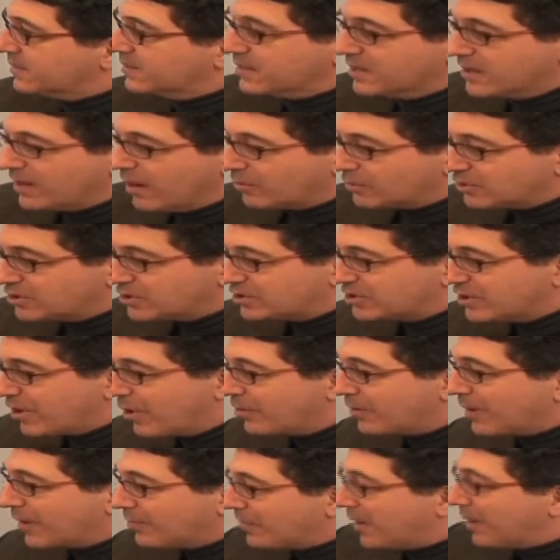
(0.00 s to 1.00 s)
had, you know,
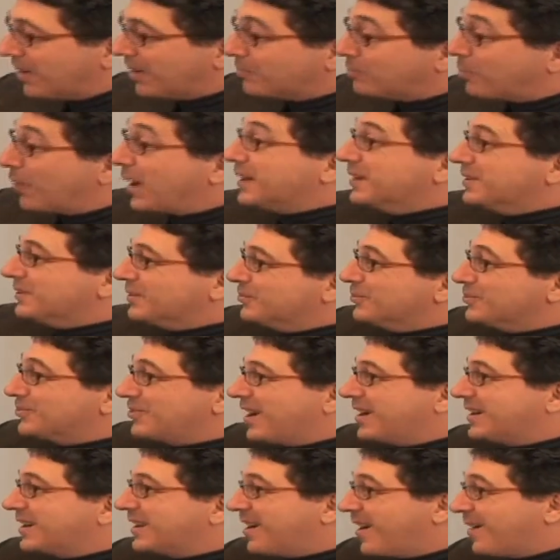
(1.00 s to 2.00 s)
showed up a bright new
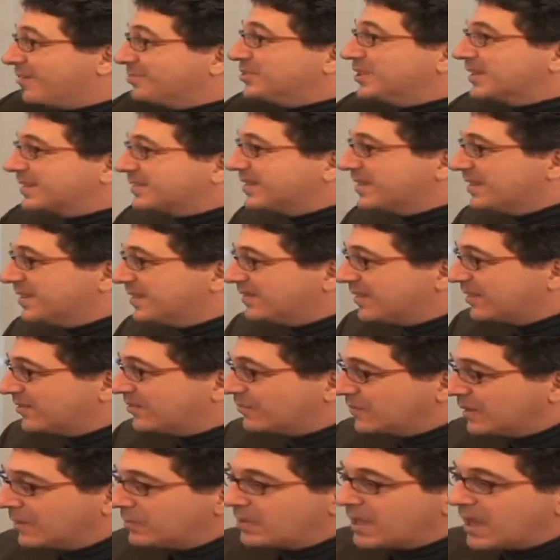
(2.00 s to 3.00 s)
shiny object,
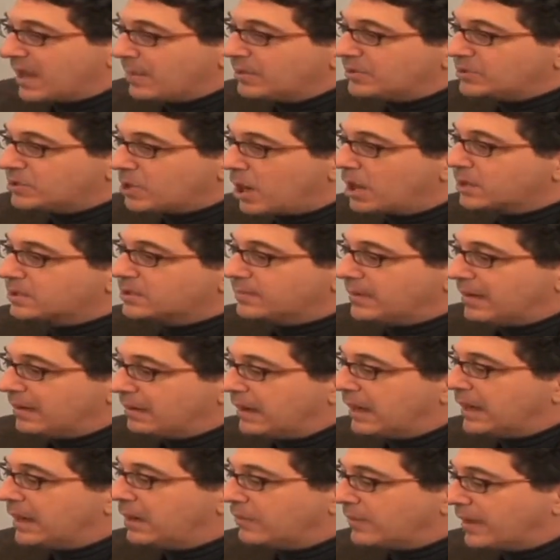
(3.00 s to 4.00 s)
this flip cam, and talked
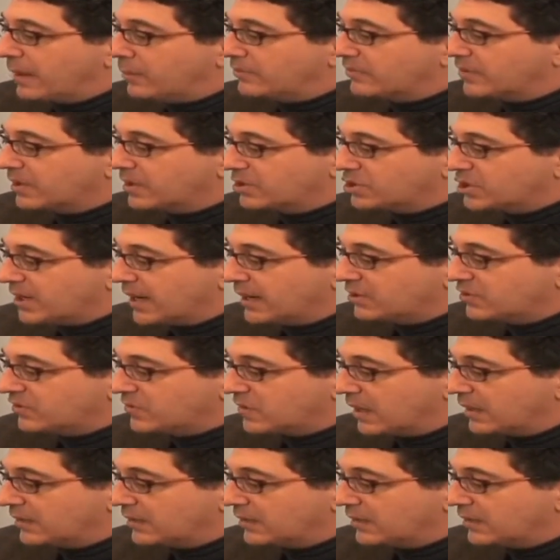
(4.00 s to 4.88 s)
about how that was going to change